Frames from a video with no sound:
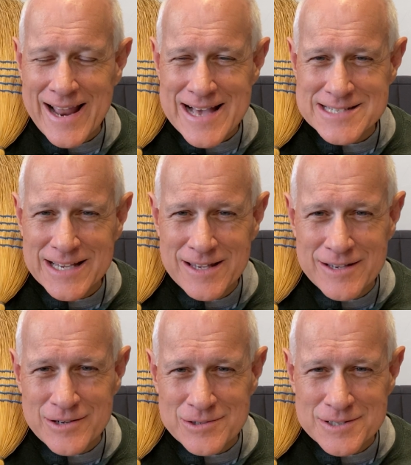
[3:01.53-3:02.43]
asking
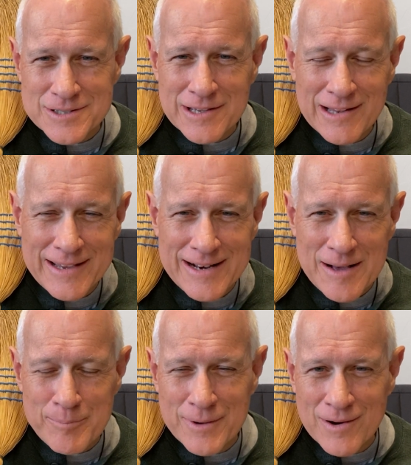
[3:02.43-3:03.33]
you to clean
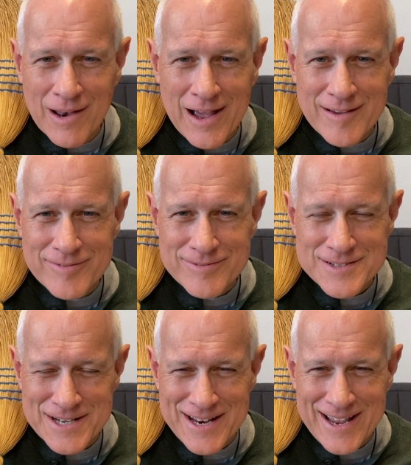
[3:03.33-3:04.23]
up your life
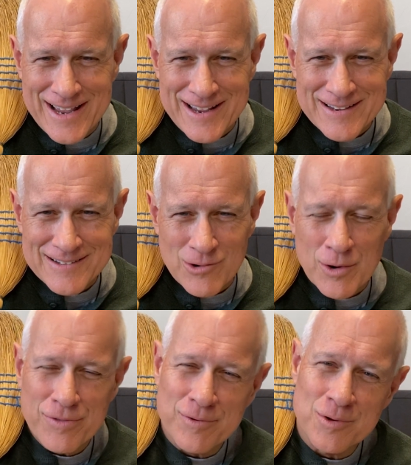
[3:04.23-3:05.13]
today or
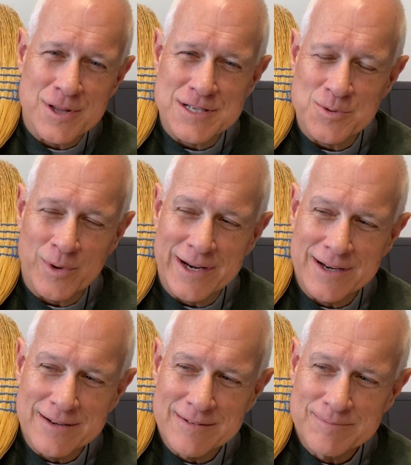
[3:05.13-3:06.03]
through this
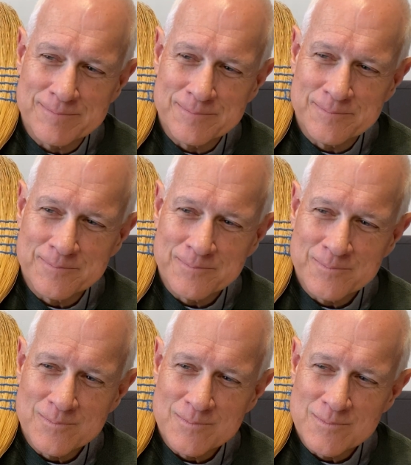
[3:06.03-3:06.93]
week?
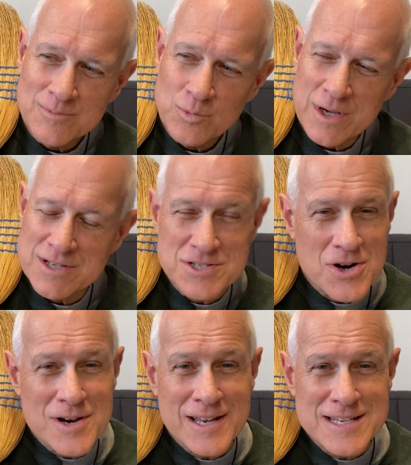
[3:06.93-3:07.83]
We can
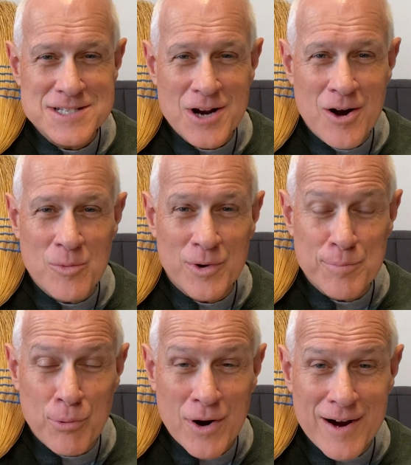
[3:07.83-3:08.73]
certainly start
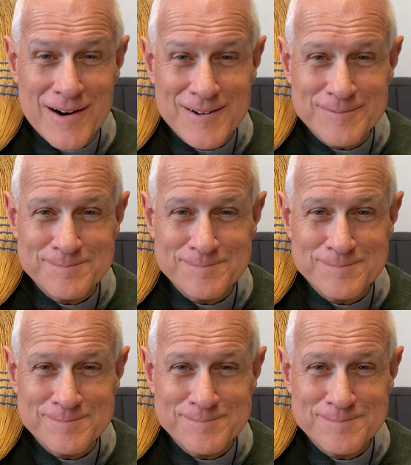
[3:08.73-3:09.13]
with prayer.